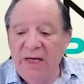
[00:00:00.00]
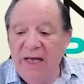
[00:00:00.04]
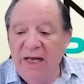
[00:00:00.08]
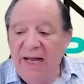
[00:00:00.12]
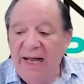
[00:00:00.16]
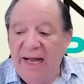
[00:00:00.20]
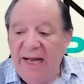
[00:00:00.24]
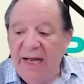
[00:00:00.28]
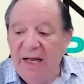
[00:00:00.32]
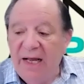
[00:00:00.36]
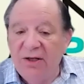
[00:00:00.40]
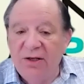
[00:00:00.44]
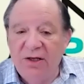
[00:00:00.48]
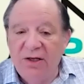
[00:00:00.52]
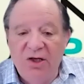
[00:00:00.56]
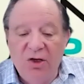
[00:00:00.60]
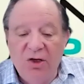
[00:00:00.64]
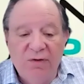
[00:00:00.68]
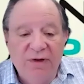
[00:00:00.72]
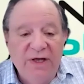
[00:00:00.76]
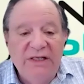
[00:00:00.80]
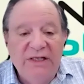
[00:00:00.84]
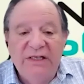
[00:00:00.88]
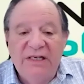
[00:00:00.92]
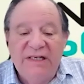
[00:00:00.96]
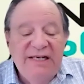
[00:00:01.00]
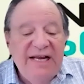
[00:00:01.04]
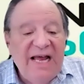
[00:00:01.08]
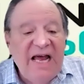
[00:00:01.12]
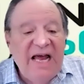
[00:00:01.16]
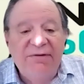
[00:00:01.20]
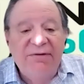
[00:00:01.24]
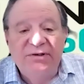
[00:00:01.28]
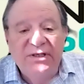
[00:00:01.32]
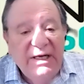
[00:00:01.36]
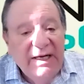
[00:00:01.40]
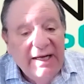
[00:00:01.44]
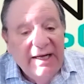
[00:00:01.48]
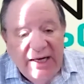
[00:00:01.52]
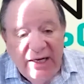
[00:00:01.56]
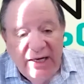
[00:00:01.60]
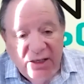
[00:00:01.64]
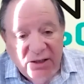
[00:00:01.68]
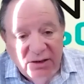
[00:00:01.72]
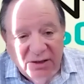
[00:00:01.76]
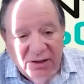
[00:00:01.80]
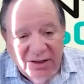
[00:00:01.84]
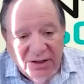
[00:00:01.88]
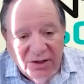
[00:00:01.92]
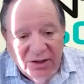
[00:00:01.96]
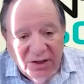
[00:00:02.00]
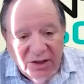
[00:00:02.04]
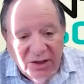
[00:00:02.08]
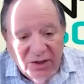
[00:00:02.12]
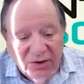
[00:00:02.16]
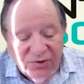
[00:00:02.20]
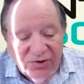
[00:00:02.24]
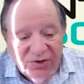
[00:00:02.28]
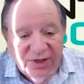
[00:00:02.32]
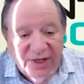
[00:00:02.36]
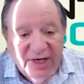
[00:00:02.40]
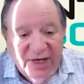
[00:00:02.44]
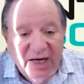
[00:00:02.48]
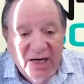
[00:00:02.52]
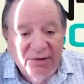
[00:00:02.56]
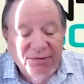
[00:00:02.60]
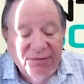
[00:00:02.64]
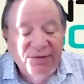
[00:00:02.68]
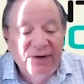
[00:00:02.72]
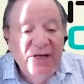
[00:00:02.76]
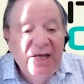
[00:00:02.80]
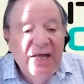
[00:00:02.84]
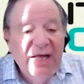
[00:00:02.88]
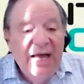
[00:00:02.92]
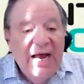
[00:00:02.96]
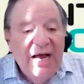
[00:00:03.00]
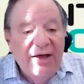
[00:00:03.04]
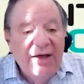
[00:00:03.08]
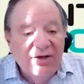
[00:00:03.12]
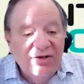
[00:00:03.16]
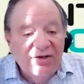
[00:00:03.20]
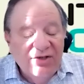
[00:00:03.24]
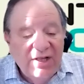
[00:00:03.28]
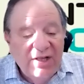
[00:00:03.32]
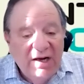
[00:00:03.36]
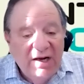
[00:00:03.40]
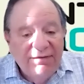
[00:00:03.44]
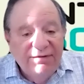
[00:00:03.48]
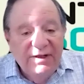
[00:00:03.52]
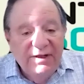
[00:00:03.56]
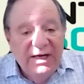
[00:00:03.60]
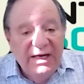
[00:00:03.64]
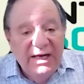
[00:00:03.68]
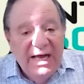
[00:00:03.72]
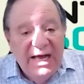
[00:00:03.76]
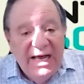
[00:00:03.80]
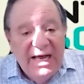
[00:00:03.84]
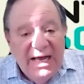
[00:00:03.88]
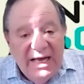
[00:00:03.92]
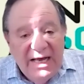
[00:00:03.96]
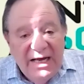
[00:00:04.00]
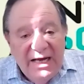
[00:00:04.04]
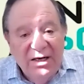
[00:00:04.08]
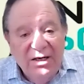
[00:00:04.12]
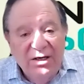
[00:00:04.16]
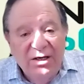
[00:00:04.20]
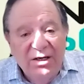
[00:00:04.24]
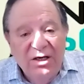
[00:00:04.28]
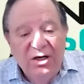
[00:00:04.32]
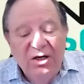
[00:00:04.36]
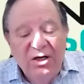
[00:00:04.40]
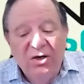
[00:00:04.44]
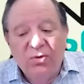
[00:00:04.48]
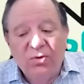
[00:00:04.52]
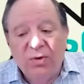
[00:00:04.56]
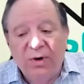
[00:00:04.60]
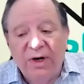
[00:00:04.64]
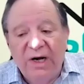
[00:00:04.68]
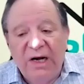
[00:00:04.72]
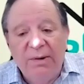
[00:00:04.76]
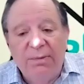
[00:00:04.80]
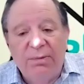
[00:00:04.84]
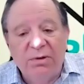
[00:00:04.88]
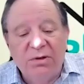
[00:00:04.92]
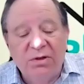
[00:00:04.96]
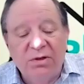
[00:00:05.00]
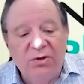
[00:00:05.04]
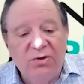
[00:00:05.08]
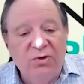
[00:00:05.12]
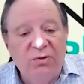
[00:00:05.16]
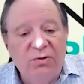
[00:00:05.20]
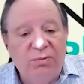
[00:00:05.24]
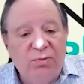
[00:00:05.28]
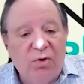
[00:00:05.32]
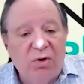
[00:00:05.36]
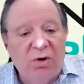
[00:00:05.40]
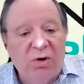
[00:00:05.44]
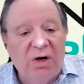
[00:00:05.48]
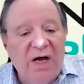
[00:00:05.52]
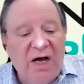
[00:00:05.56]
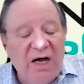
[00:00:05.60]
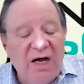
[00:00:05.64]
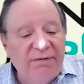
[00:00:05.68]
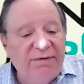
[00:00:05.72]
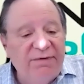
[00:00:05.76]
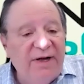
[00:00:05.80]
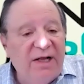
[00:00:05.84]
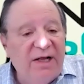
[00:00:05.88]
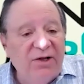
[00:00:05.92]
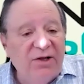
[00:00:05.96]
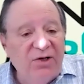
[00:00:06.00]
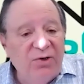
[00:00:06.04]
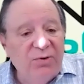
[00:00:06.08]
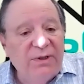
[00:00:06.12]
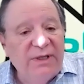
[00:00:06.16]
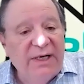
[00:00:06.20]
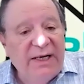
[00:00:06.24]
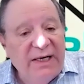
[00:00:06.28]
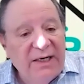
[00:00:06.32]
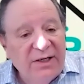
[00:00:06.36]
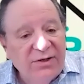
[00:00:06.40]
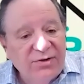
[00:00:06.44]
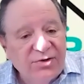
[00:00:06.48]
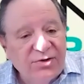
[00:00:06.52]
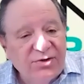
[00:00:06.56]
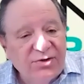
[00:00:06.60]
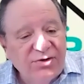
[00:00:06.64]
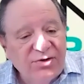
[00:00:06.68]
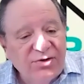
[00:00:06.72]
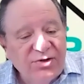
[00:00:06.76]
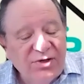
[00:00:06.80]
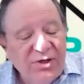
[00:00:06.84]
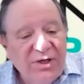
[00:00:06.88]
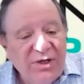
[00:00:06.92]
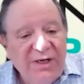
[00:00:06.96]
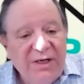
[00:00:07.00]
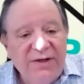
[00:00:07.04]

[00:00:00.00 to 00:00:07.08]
and they didn't have to add staff, and the staff they had were able to do more high-value tasks.